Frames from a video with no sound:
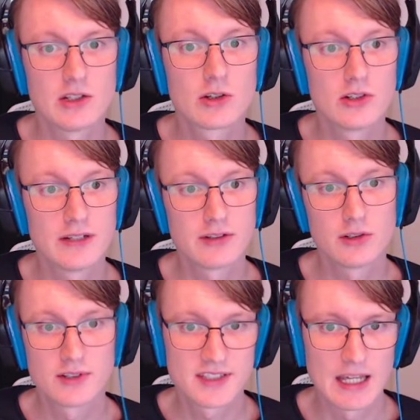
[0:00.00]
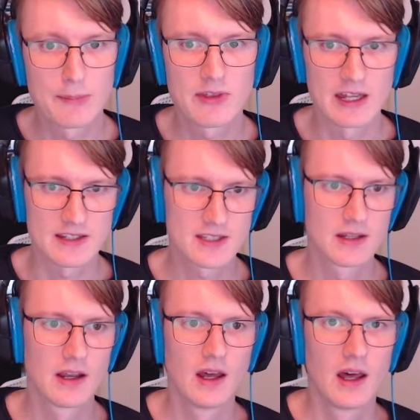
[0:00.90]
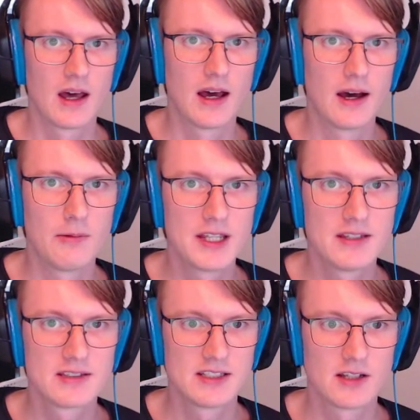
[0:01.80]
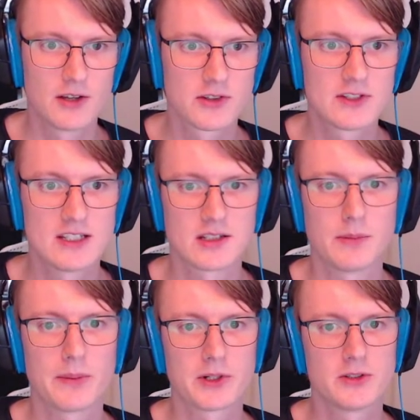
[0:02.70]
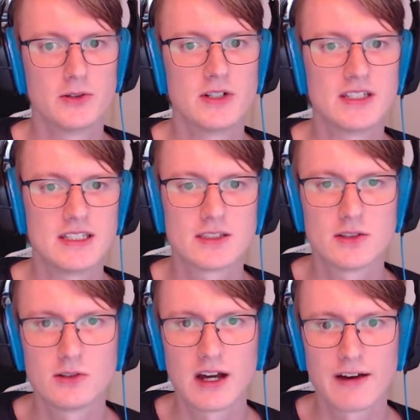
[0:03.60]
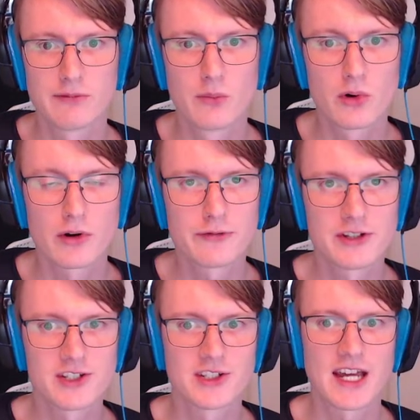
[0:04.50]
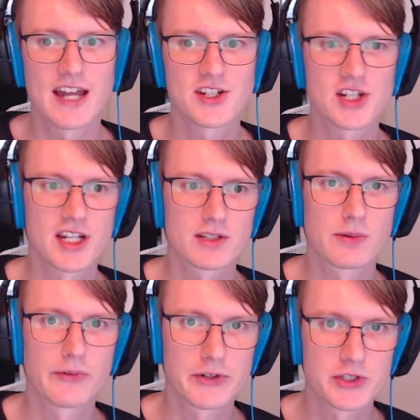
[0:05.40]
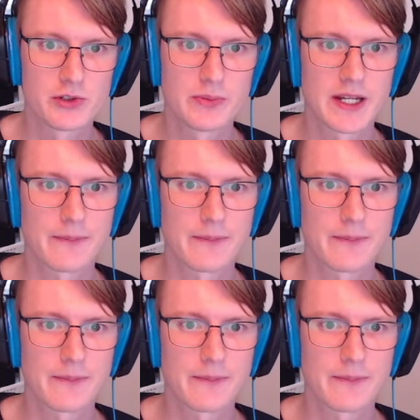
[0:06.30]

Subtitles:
could even do the same things. We also see some opportunities to have more efficient handshakes when resuming.